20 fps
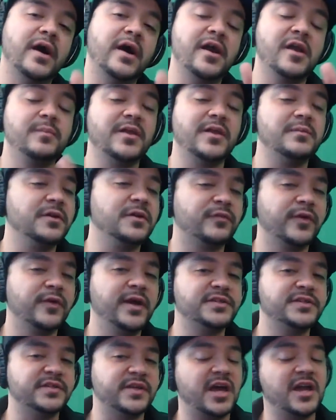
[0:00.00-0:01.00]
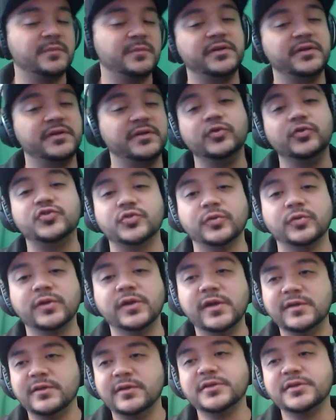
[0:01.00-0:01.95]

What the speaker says: how to play mid-range, and how to play neutral.